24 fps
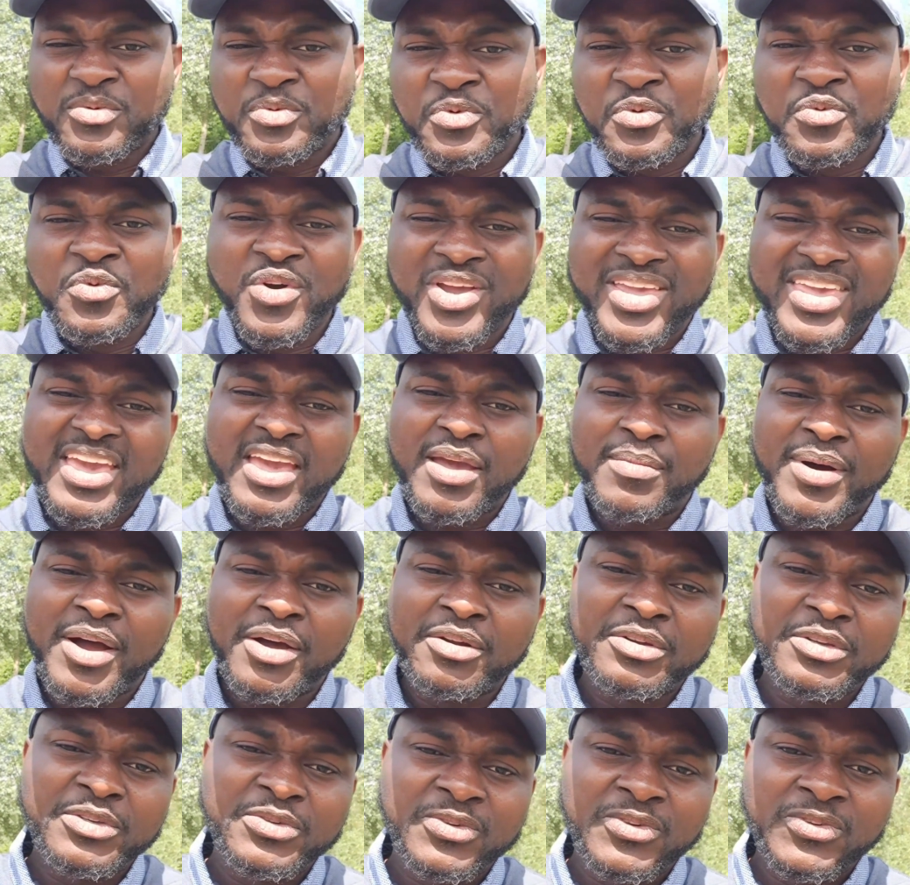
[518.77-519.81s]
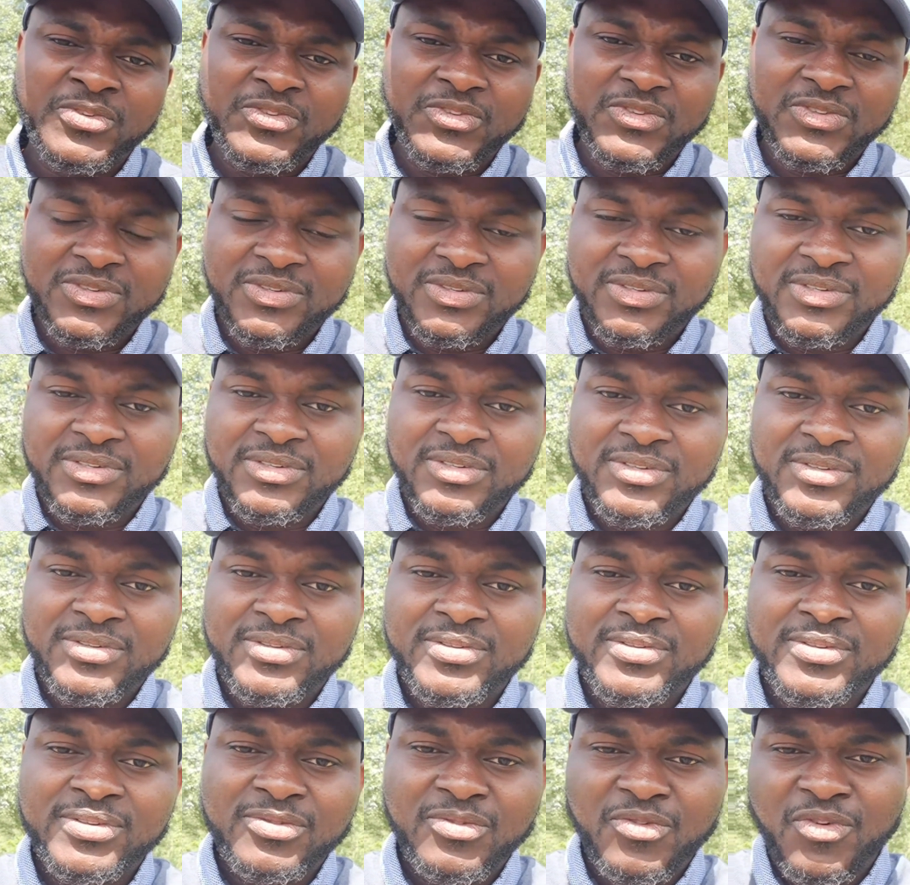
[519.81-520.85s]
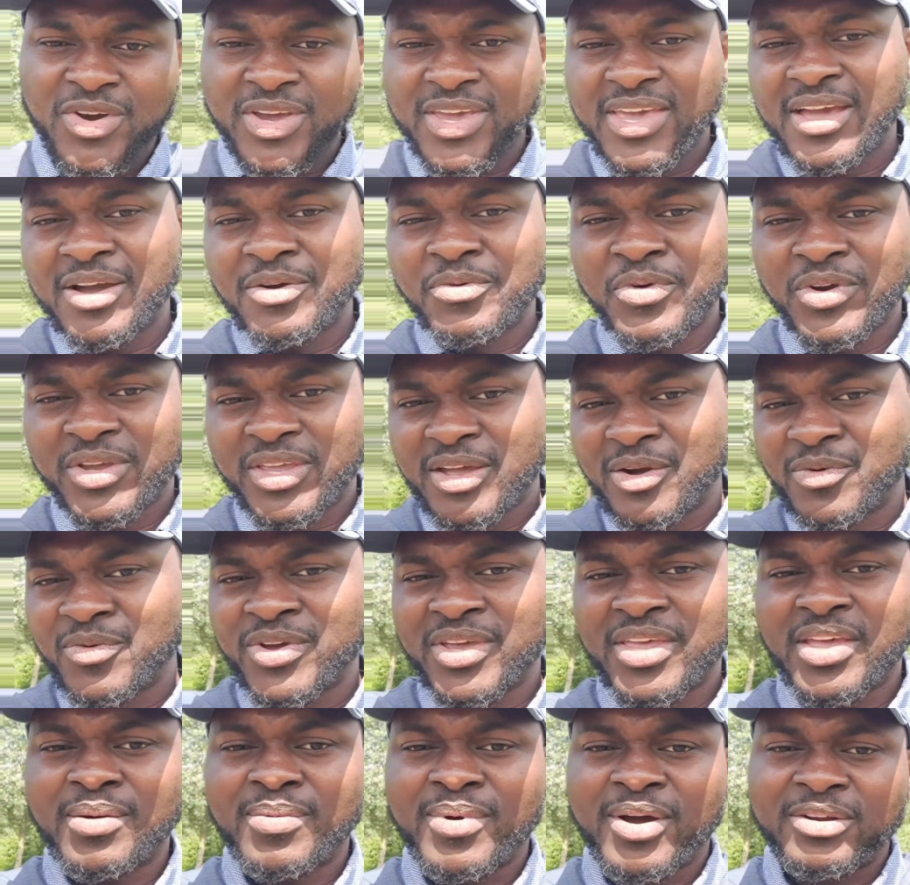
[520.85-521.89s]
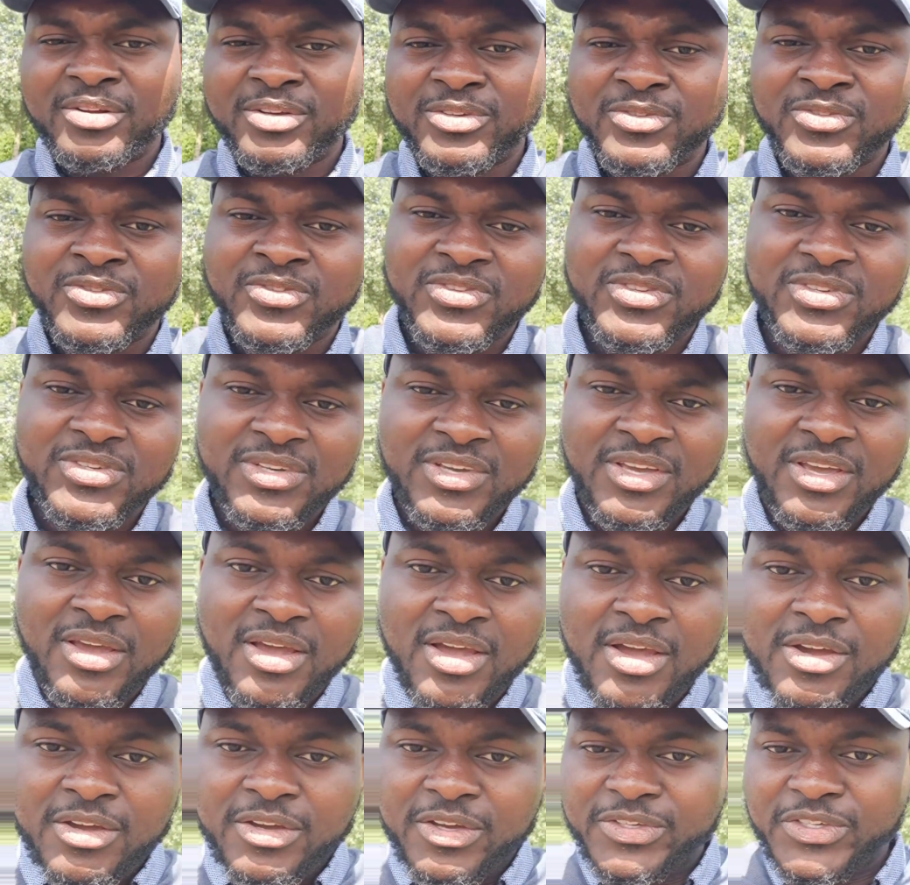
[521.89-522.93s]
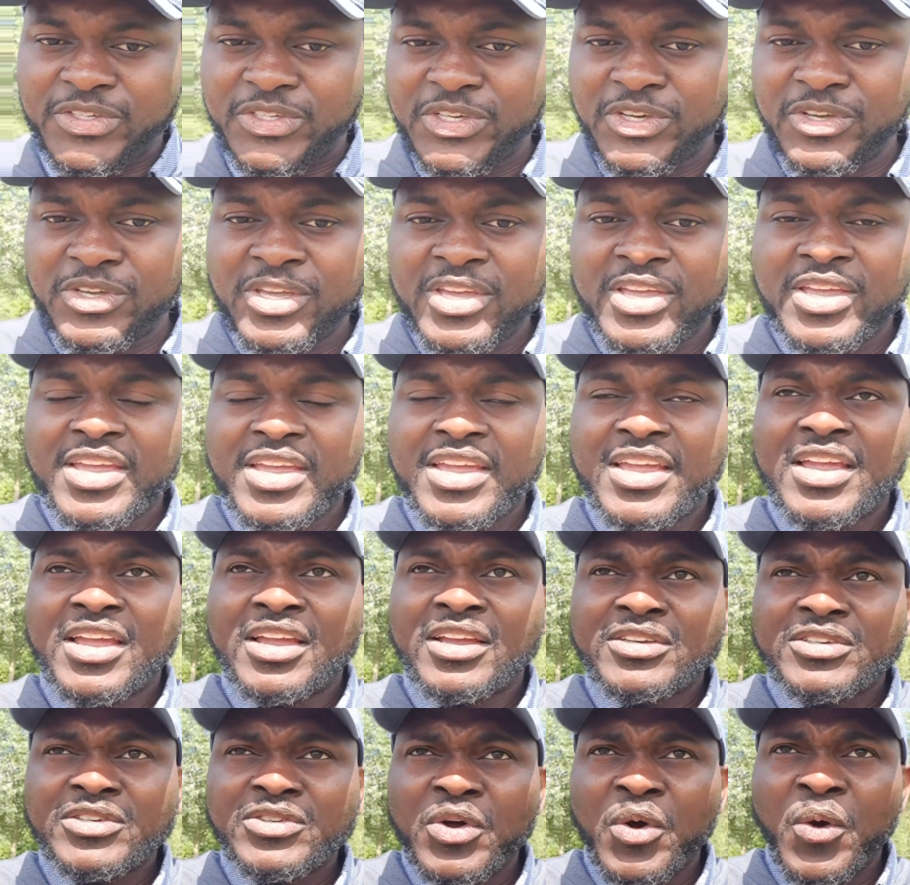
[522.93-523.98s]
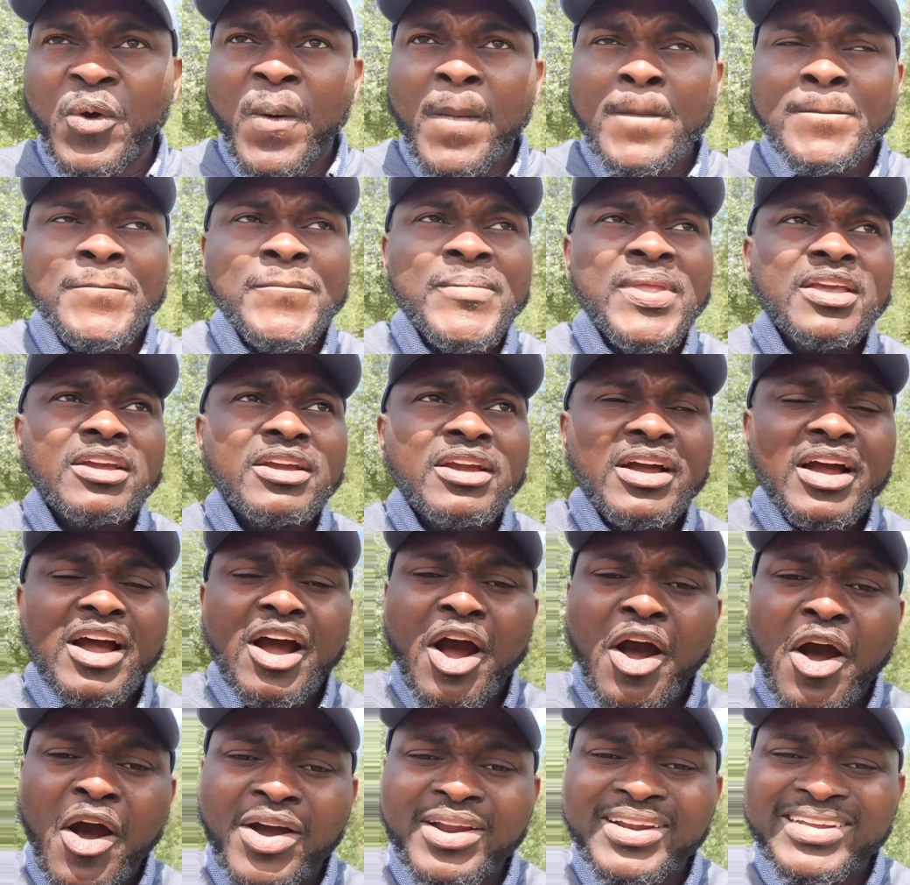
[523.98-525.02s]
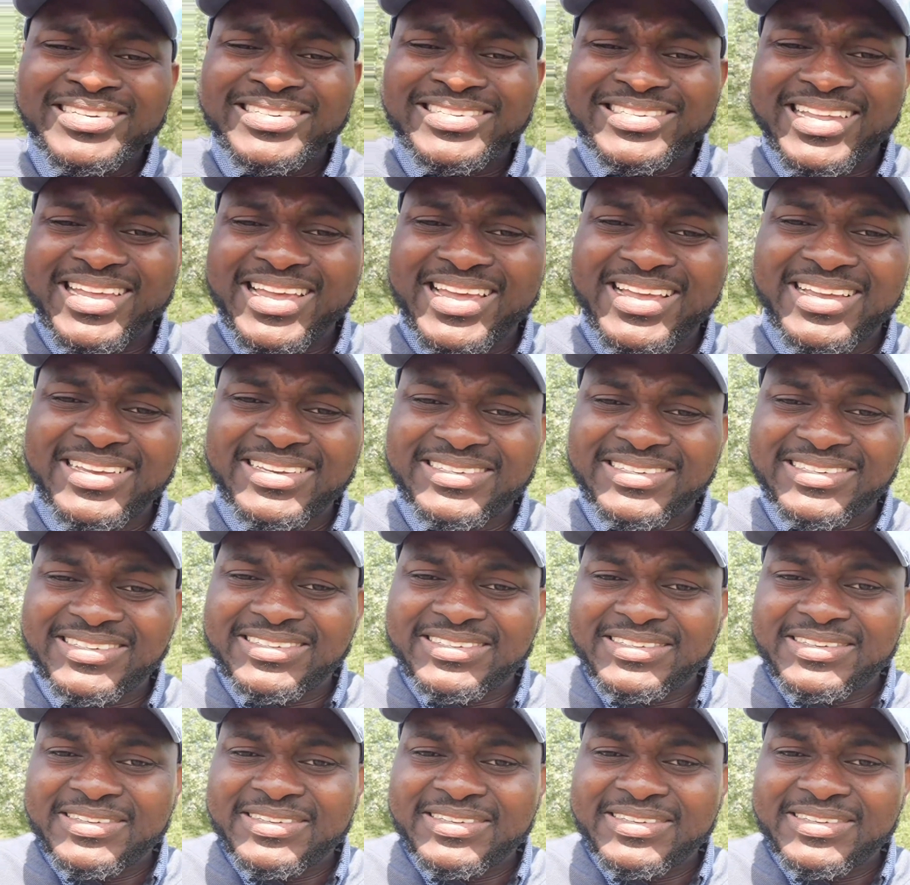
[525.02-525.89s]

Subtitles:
Who care about those ones? Who care about those ones? You see, so all these things,